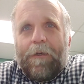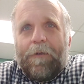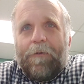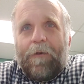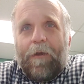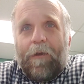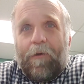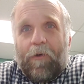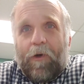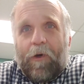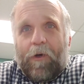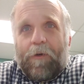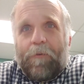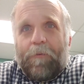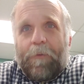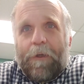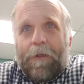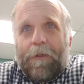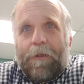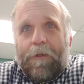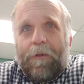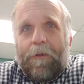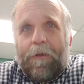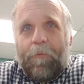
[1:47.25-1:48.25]

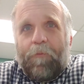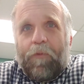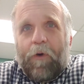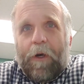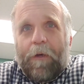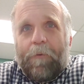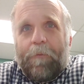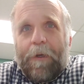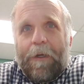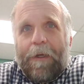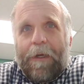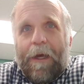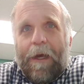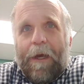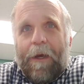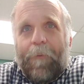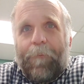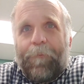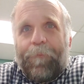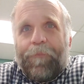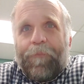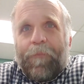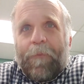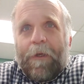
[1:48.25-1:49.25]
determined to bring me down.